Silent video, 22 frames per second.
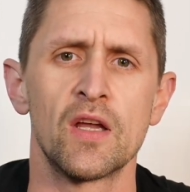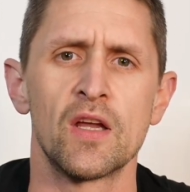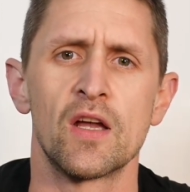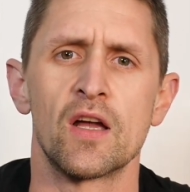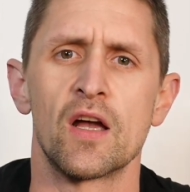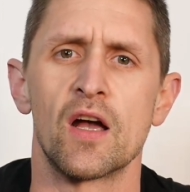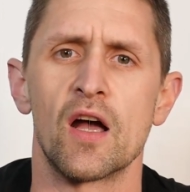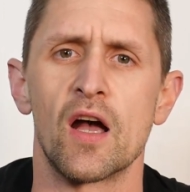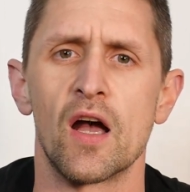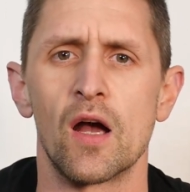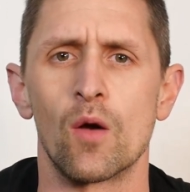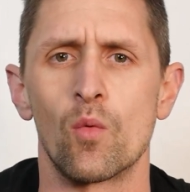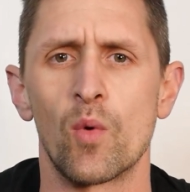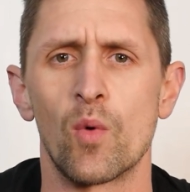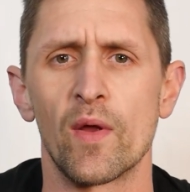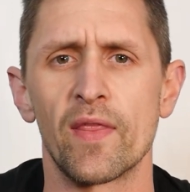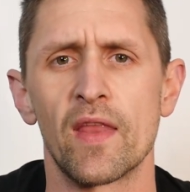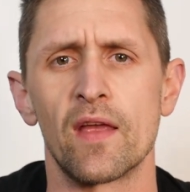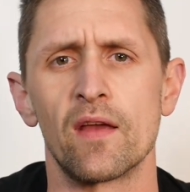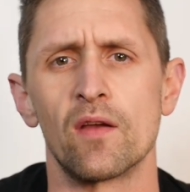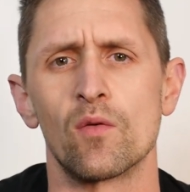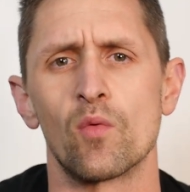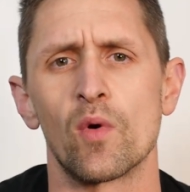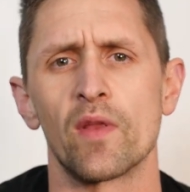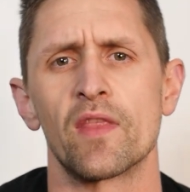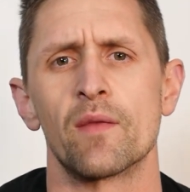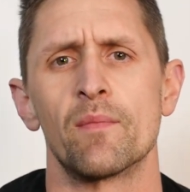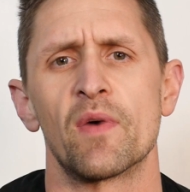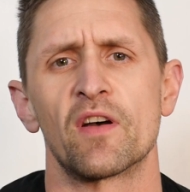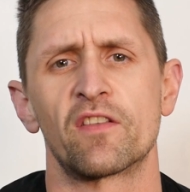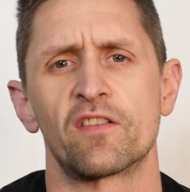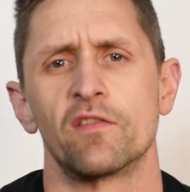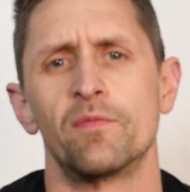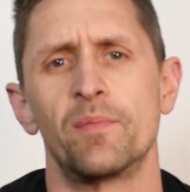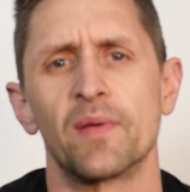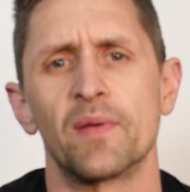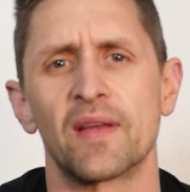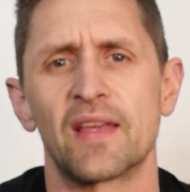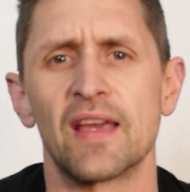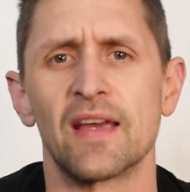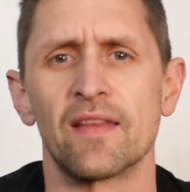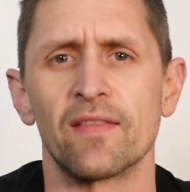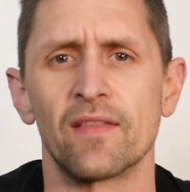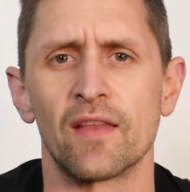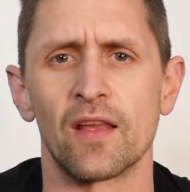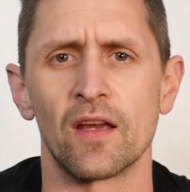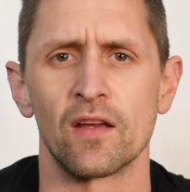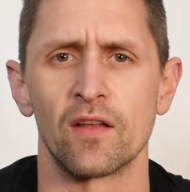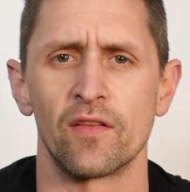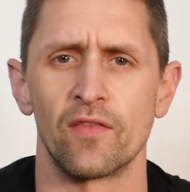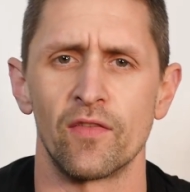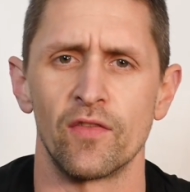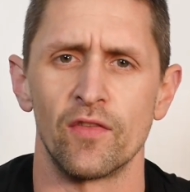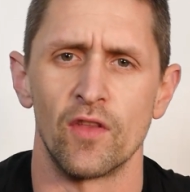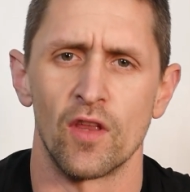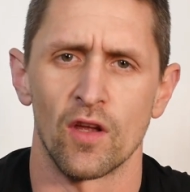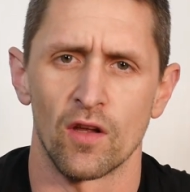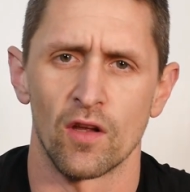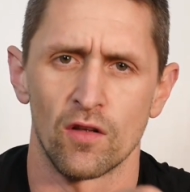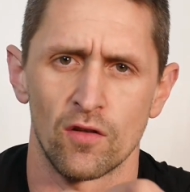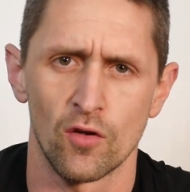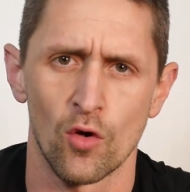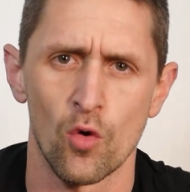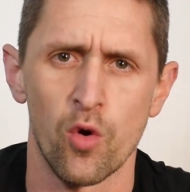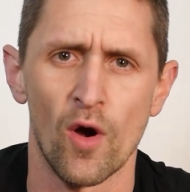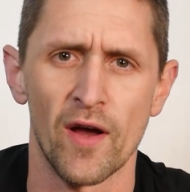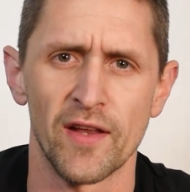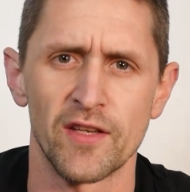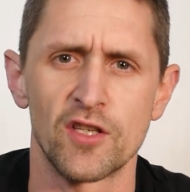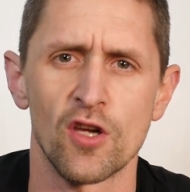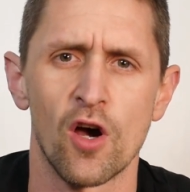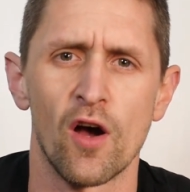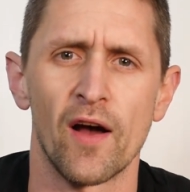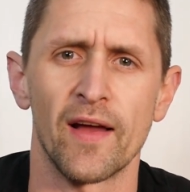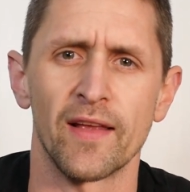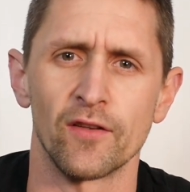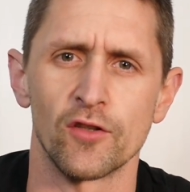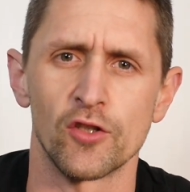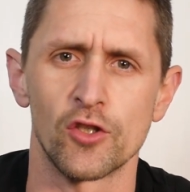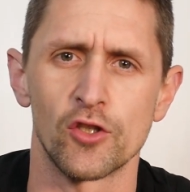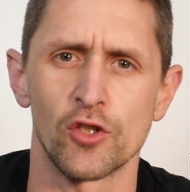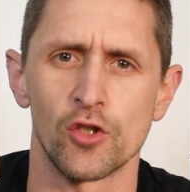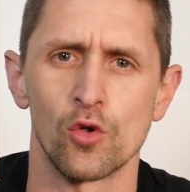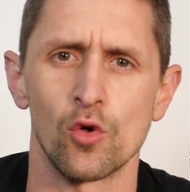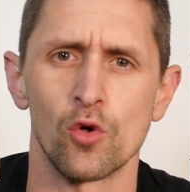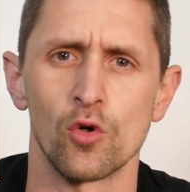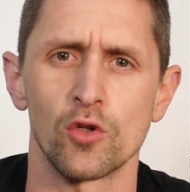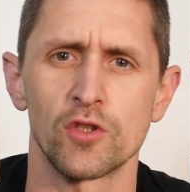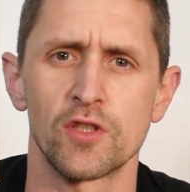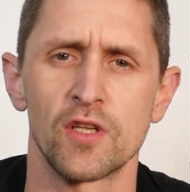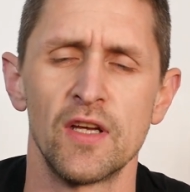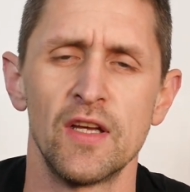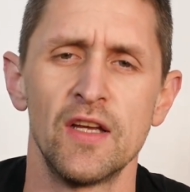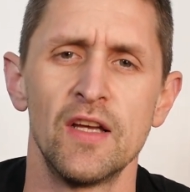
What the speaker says: When the muscles begin, they're quite tight and short.